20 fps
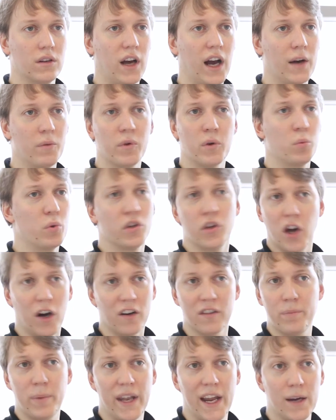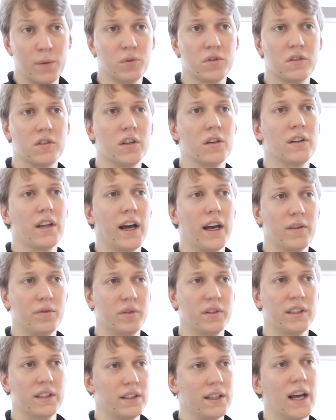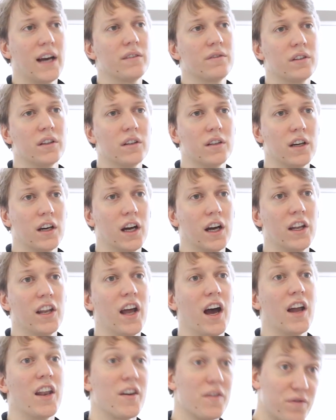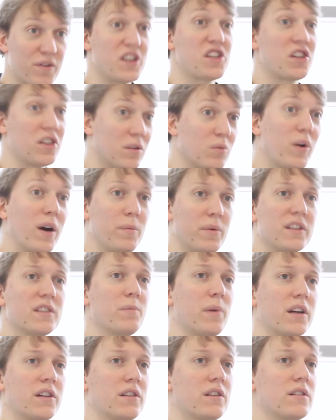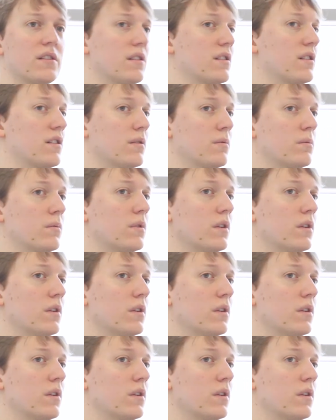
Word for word: and we would not have been able to do that if we didn't have a, an, an, efficient web inspection system.